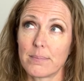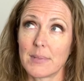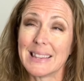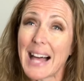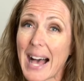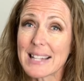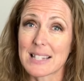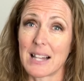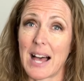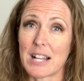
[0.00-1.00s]
last
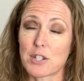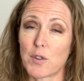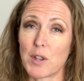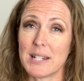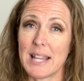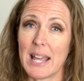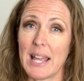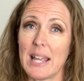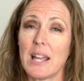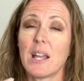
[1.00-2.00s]
class for the
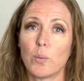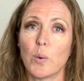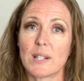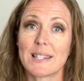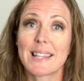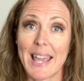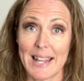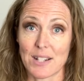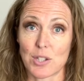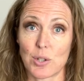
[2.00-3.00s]
day was
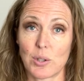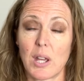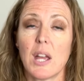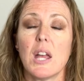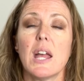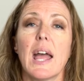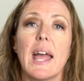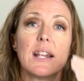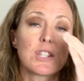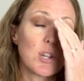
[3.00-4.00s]
canceled.
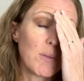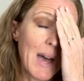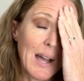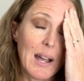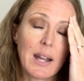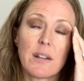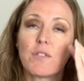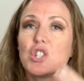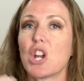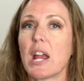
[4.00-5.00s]
And so that kind of
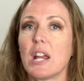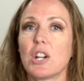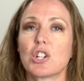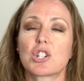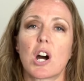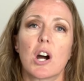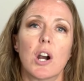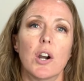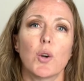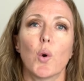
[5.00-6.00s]
changed
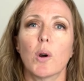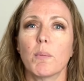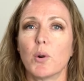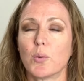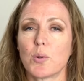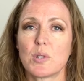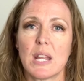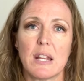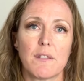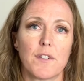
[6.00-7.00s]
our normal
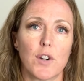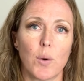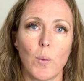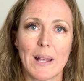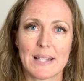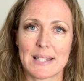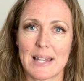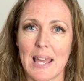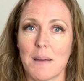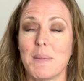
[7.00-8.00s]
routine for a
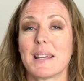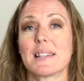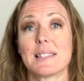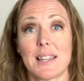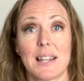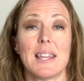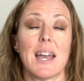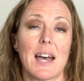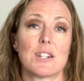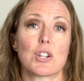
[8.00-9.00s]
Wednesday because then he
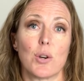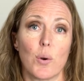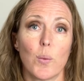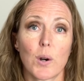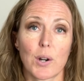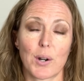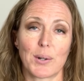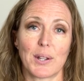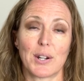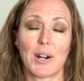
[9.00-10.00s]
had to go to work
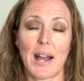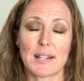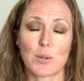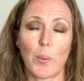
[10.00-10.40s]
earlier as